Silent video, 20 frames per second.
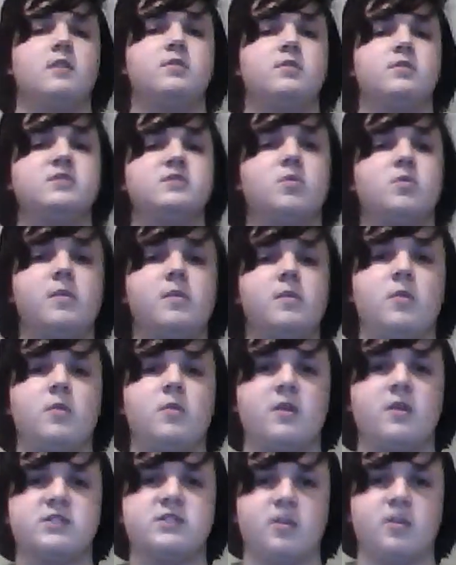This woman
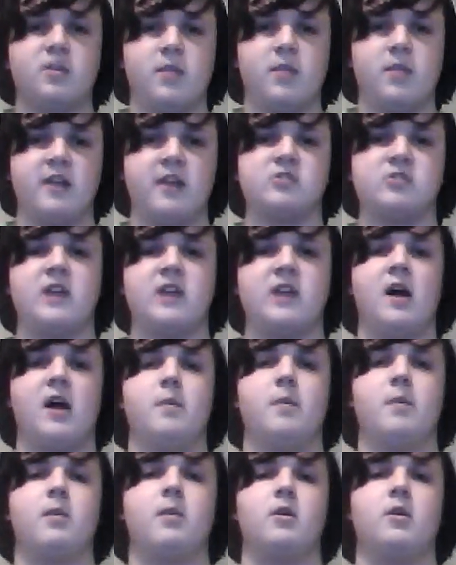wants your players to
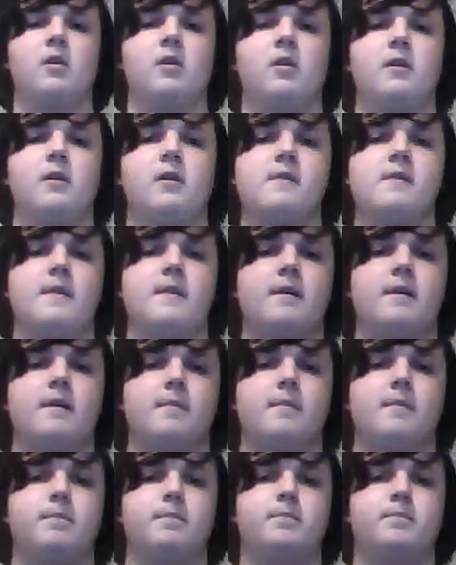help her,
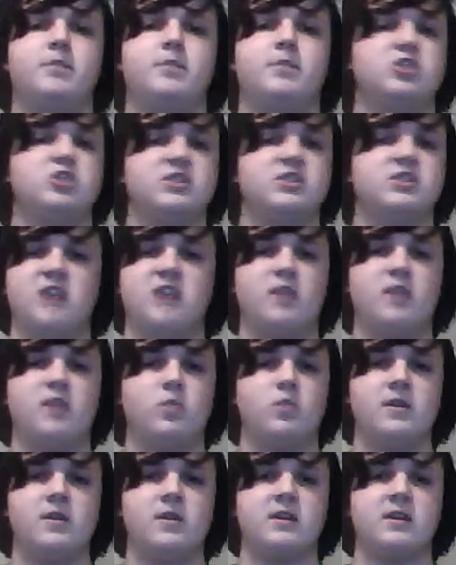but she's not
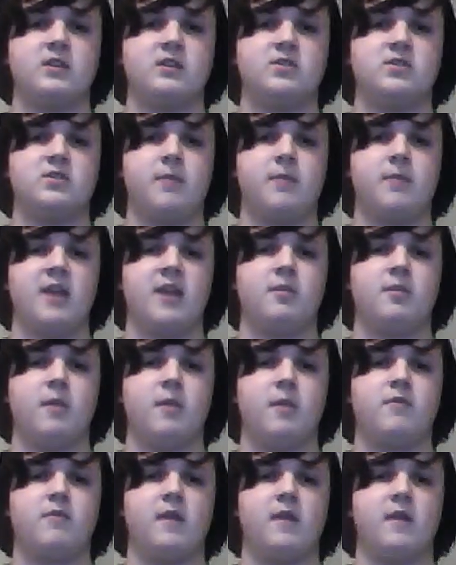willing to pay them
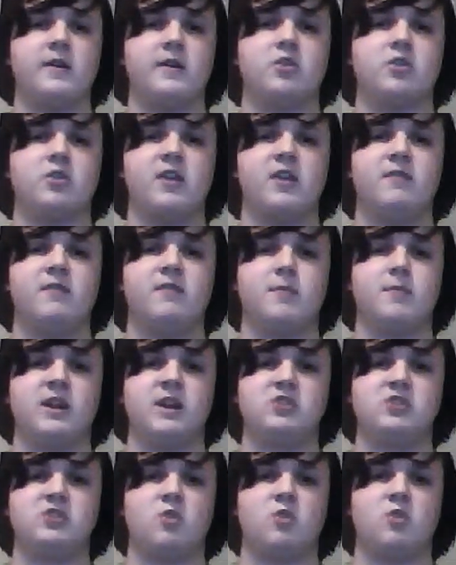up front or give them
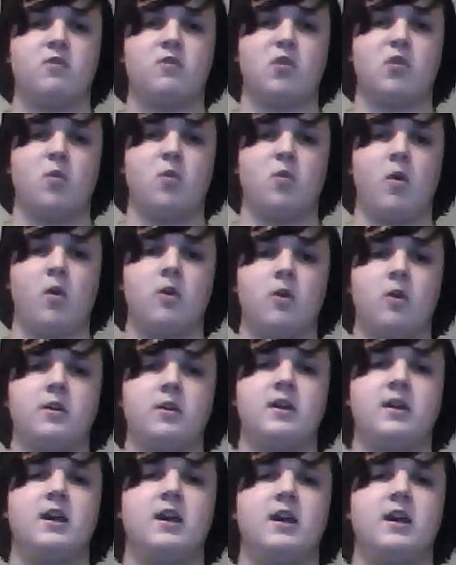any sort of reward.